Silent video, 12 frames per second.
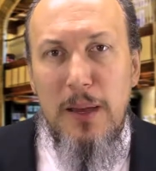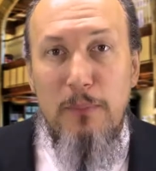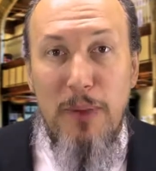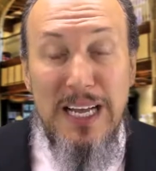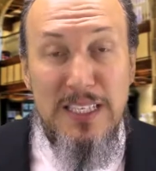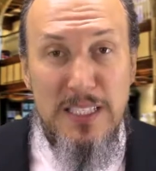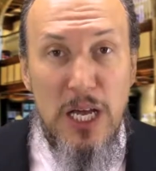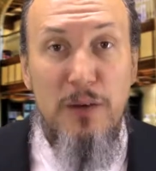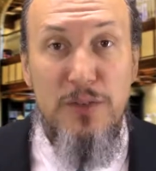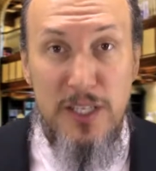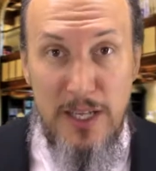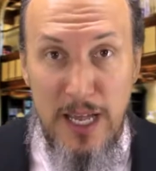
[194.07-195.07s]

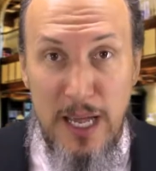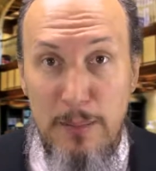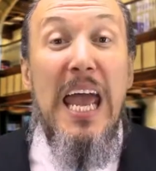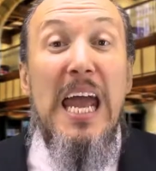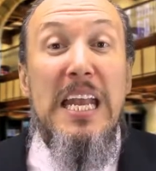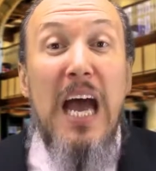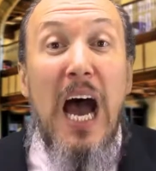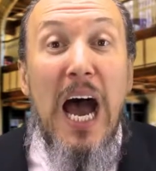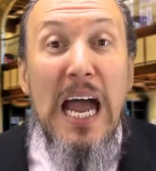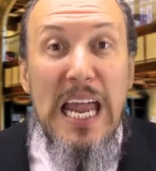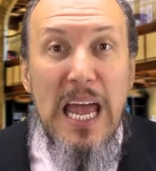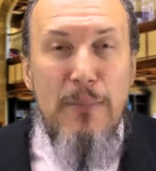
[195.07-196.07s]
myself to him, and
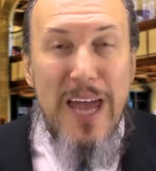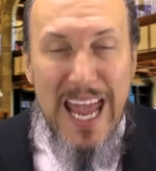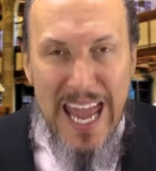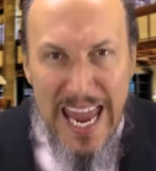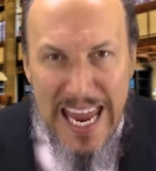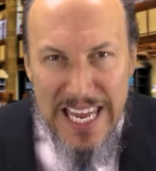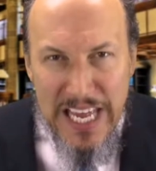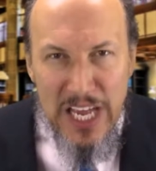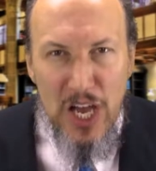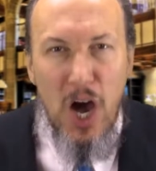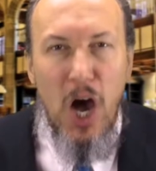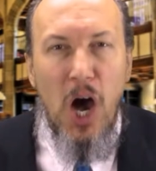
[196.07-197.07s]
I am
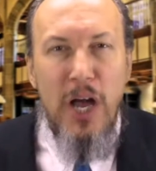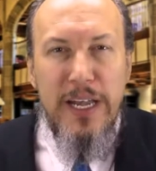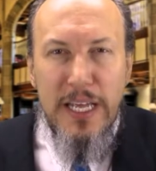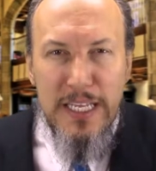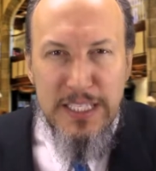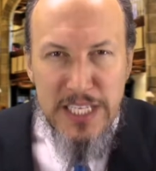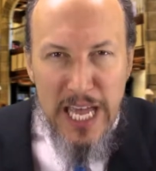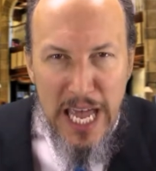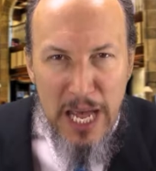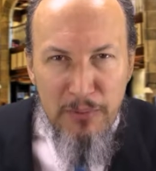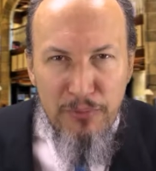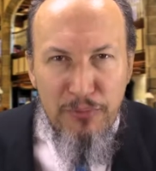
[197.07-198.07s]
hanging on his
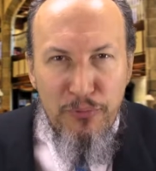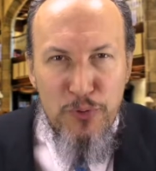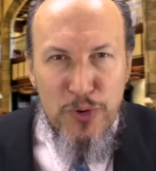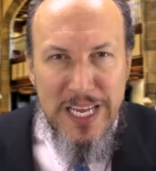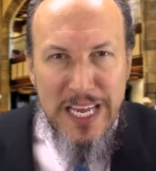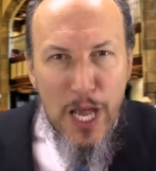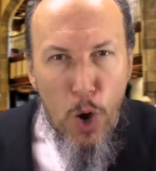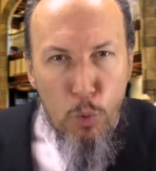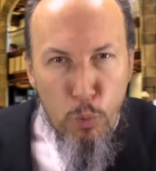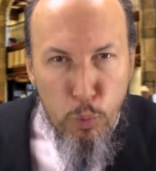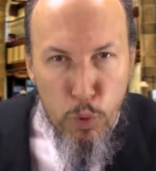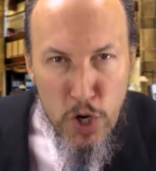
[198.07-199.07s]
every
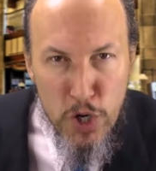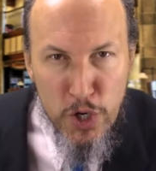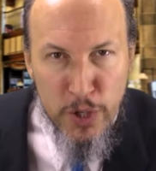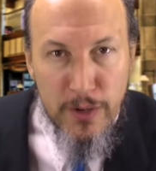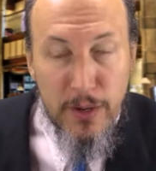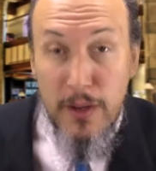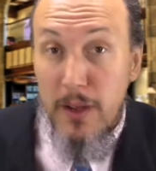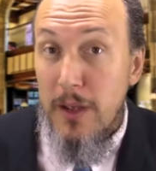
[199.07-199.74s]
word.